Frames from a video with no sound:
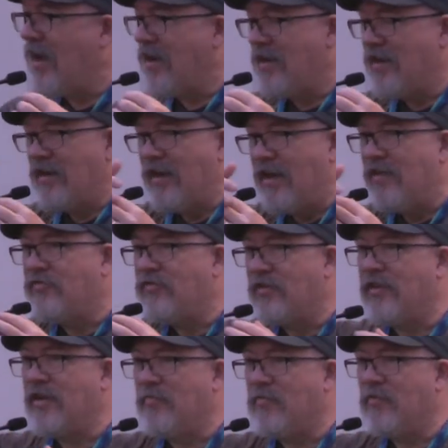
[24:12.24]
can
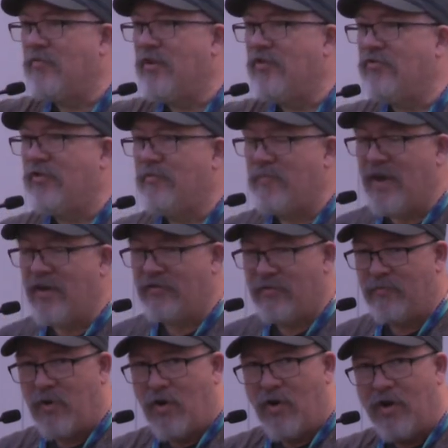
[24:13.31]
instantly provision based
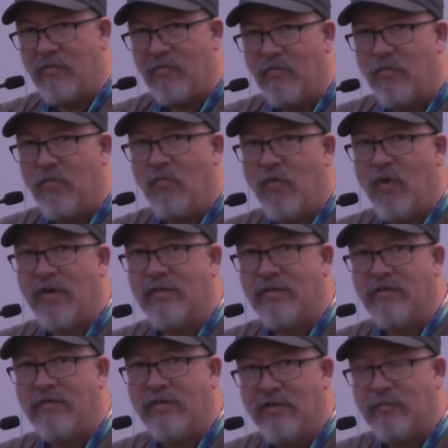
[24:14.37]
upon what
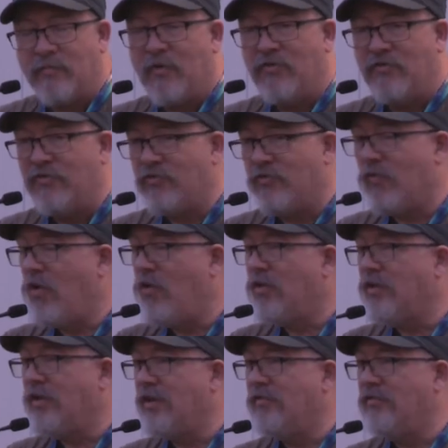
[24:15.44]
this person's
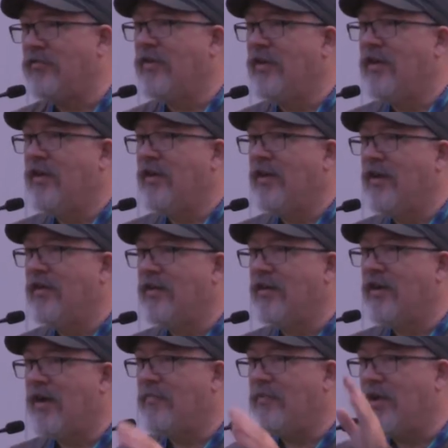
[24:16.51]
role is in the
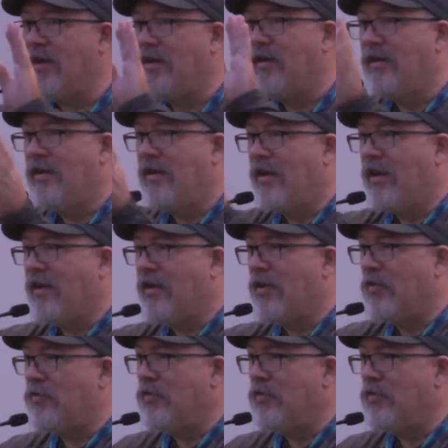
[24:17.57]
company and go through